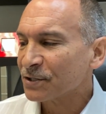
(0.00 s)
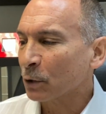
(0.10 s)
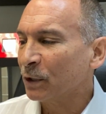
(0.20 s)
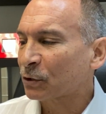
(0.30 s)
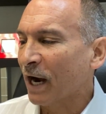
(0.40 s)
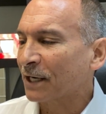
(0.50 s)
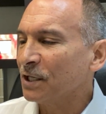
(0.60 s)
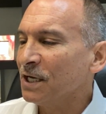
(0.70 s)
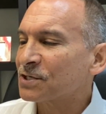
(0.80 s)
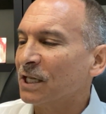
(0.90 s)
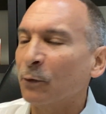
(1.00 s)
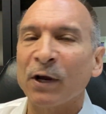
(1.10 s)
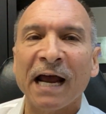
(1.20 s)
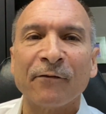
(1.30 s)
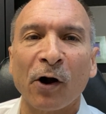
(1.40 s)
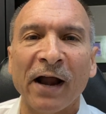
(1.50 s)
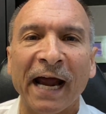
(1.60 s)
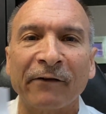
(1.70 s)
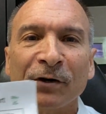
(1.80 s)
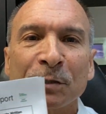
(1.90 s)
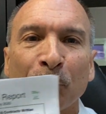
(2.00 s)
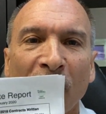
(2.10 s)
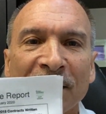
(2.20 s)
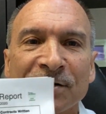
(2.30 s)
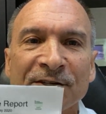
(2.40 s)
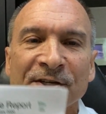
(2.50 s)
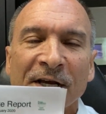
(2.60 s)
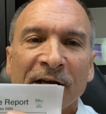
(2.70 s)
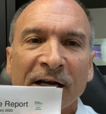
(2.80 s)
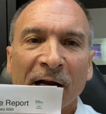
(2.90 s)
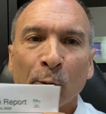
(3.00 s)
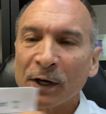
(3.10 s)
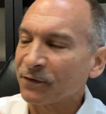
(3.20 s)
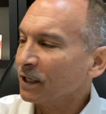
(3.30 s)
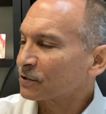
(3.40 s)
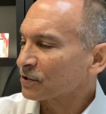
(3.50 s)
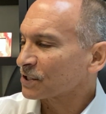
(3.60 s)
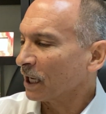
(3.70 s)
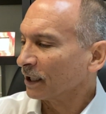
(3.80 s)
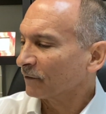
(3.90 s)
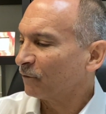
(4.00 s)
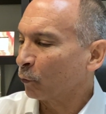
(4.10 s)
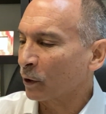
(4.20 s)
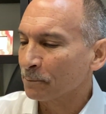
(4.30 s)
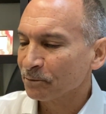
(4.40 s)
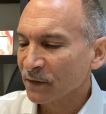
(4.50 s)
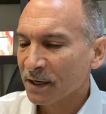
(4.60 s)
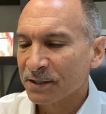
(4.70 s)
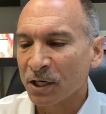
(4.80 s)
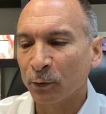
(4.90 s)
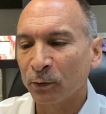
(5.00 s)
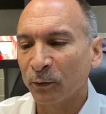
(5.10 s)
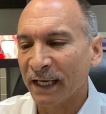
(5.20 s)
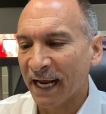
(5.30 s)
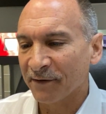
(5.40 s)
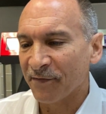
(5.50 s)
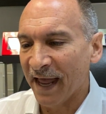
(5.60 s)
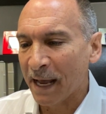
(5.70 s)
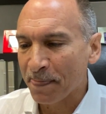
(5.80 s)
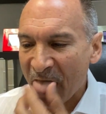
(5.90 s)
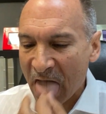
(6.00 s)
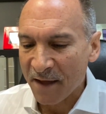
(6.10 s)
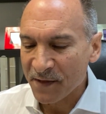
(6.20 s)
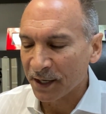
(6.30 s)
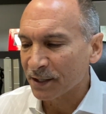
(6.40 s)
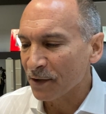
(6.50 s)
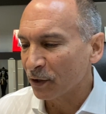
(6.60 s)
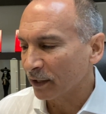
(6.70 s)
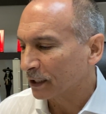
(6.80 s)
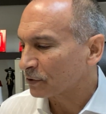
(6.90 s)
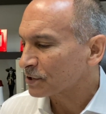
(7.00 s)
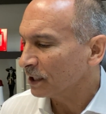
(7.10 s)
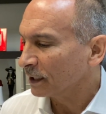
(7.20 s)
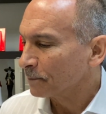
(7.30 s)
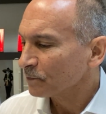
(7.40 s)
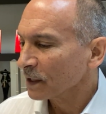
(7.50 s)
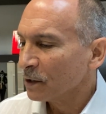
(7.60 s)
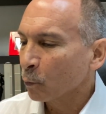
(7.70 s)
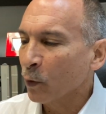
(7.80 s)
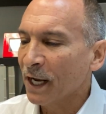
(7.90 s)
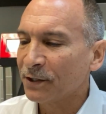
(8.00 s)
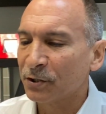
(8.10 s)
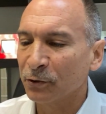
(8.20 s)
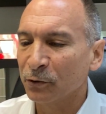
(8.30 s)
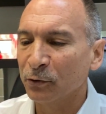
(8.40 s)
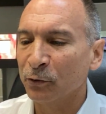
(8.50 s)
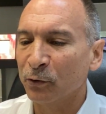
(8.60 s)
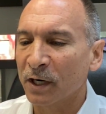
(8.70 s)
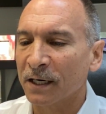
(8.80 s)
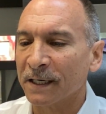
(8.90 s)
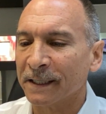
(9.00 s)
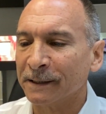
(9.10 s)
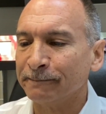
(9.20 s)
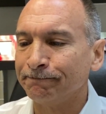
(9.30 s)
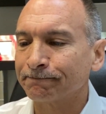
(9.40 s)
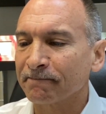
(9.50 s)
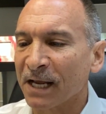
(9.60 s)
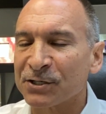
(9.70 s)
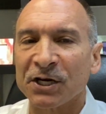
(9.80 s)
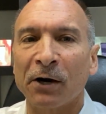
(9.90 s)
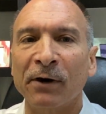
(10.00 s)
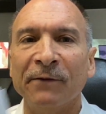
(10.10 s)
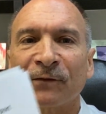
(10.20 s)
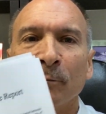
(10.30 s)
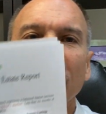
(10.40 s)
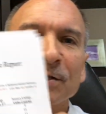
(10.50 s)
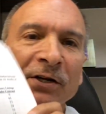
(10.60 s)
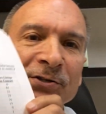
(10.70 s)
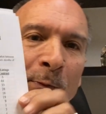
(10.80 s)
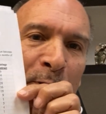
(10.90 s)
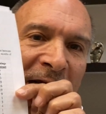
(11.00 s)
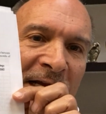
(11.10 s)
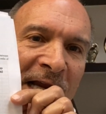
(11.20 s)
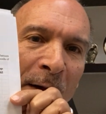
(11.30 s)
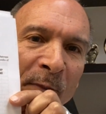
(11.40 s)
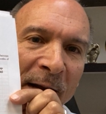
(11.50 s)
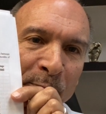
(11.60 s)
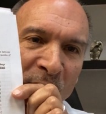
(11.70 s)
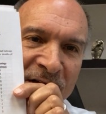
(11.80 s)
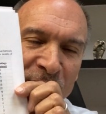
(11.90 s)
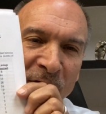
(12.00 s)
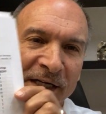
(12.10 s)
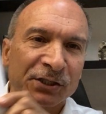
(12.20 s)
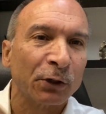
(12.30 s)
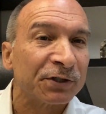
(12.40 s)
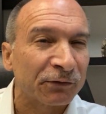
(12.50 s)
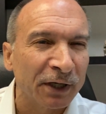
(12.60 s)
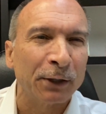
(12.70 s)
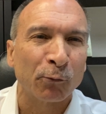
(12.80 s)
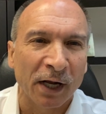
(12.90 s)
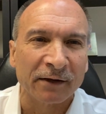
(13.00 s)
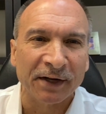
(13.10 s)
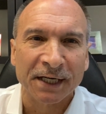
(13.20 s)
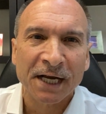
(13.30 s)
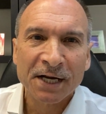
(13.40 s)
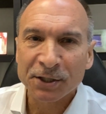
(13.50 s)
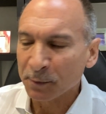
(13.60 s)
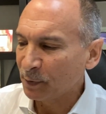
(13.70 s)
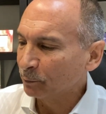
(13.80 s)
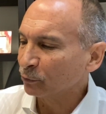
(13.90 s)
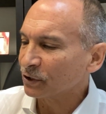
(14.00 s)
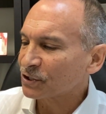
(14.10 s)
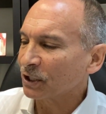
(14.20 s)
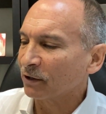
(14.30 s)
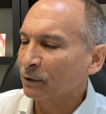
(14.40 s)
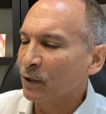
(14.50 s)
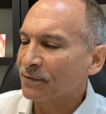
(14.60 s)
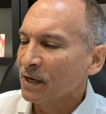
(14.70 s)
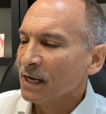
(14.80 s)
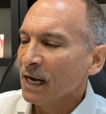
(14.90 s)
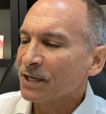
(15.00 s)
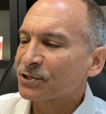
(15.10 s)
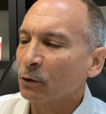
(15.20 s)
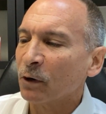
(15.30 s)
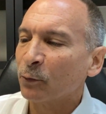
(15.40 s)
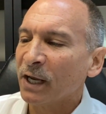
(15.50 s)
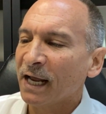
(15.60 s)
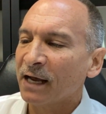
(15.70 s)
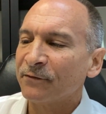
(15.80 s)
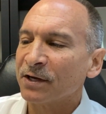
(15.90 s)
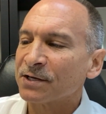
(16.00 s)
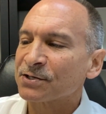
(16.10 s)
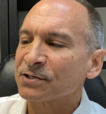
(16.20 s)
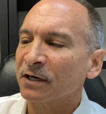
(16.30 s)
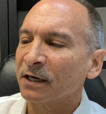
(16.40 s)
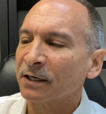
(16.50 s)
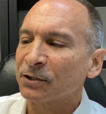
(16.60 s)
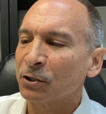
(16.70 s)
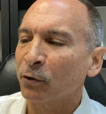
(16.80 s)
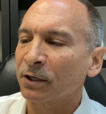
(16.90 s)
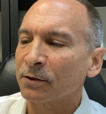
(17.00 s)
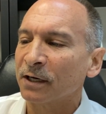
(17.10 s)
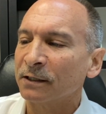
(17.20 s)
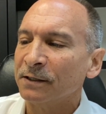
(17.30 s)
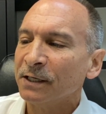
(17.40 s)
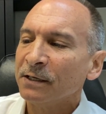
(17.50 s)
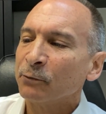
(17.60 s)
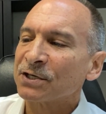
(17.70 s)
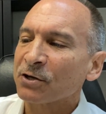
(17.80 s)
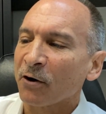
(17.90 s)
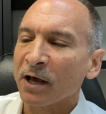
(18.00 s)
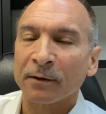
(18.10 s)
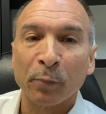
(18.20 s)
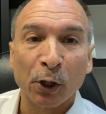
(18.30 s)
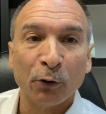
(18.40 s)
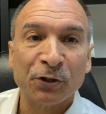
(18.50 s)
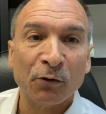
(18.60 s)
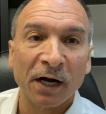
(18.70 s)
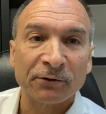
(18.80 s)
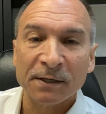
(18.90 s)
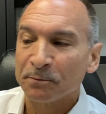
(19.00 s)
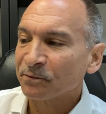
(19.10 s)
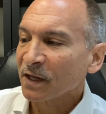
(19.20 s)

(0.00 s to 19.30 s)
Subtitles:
So we track these, and then we have our average prices, kind of what things are selling for. So we have that. And then another interesting way to share information is you break it down by price range. So it's really relevant to the people you're sharing with. And so what we have is 200, we start out at below 200